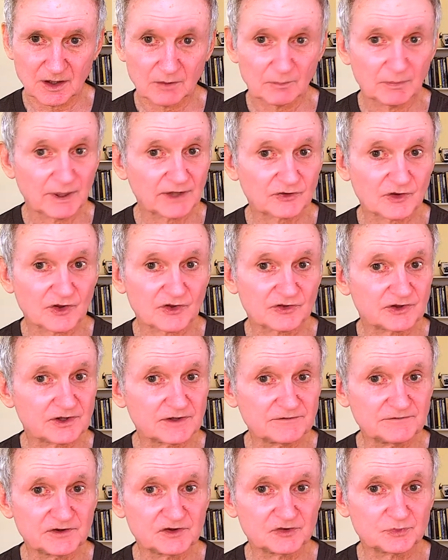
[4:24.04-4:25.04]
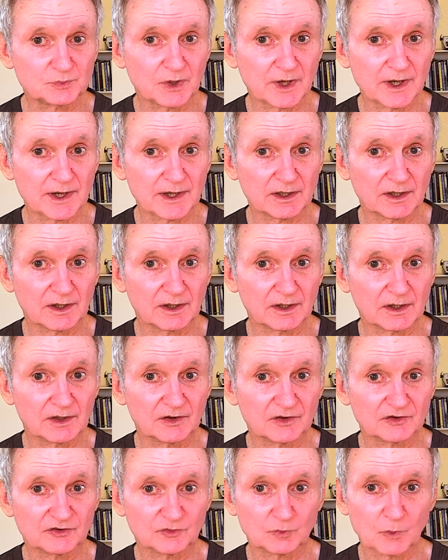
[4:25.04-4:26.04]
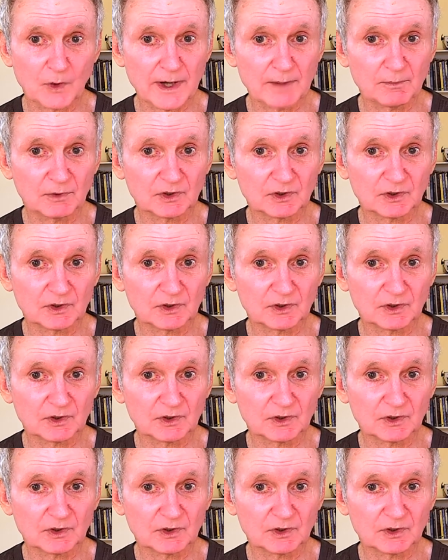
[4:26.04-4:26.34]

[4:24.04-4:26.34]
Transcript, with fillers: But the theefyspray swam